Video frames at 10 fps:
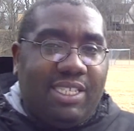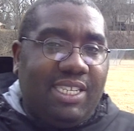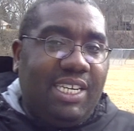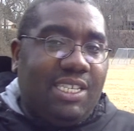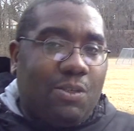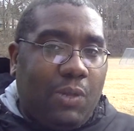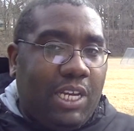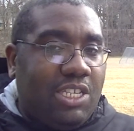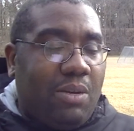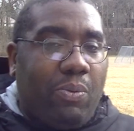diseases
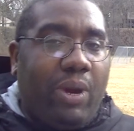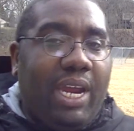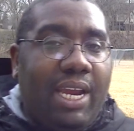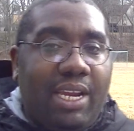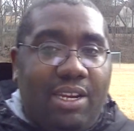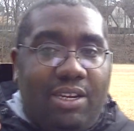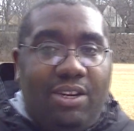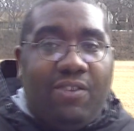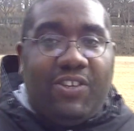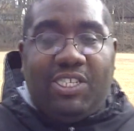related to the brain and the
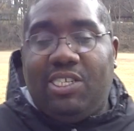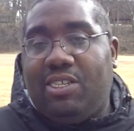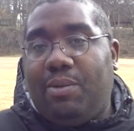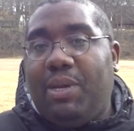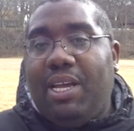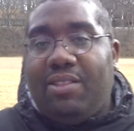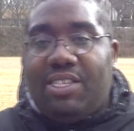nervous system.